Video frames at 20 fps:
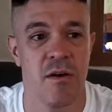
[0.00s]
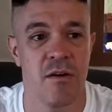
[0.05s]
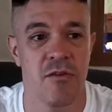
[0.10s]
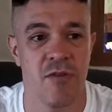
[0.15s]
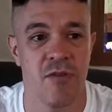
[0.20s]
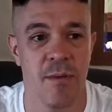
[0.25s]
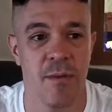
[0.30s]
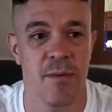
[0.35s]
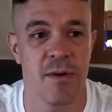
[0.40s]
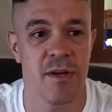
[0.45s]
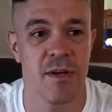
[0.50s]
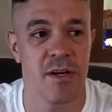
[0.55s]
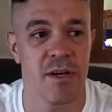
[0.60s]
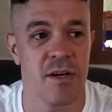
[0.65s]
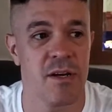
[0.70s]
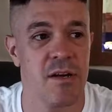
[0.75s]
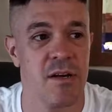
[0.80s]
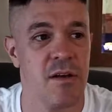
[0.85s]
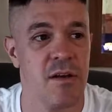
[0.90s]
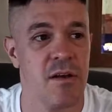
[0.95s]

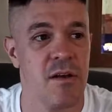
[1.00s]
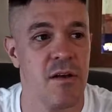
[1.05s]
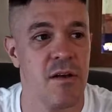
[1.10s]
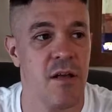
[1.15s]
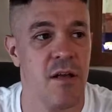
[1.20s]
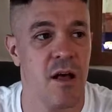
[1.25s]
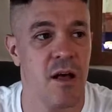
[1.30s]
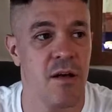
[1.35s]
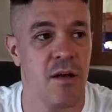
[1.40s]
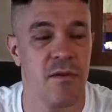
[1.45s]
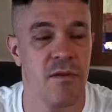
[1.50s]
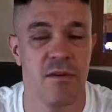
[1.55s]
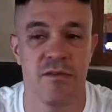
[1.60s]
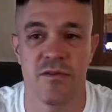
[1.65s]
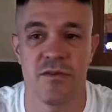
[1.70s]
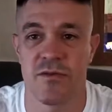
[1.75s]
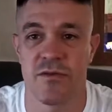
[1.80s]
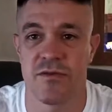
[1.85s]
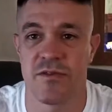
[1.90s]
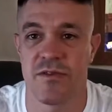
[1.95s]
grappling, those
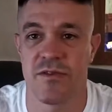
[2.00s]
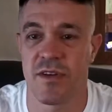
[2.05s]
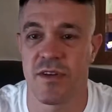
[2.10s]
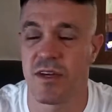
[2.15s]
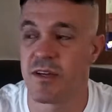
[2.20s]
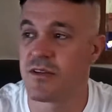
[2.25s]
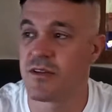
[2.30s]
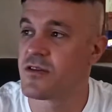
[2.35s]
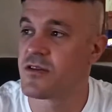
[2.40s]
sorts of things.